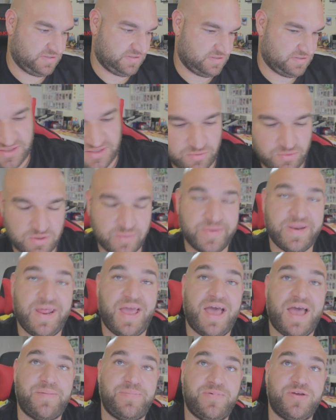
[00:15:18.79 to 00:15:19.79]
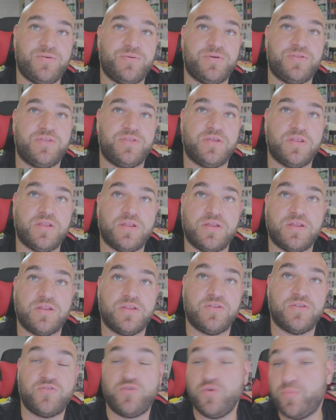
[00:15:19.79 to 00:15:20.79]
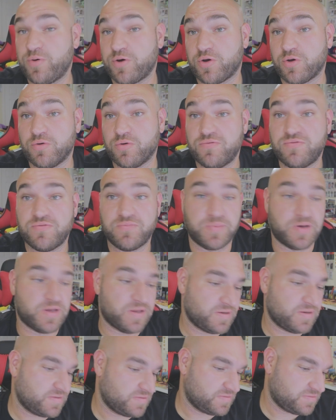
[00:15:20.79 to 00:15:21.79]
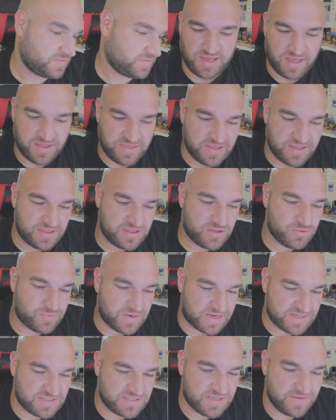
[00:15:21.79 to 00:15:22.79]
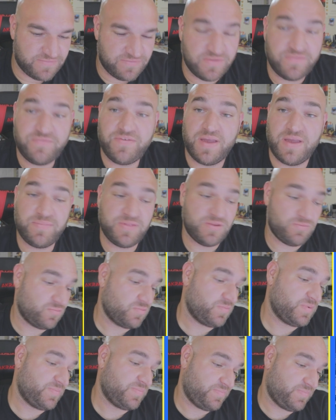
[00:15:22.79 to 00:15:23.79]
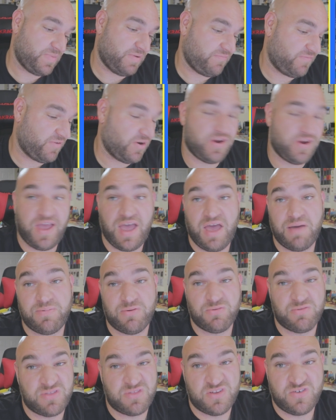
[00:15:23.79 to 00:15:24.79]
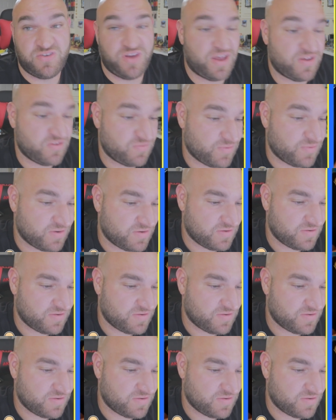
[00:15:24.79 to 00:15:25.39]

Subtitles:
Still would have been happier with Super Goof, but I think the rest of the family will be very happy with the Jasmine.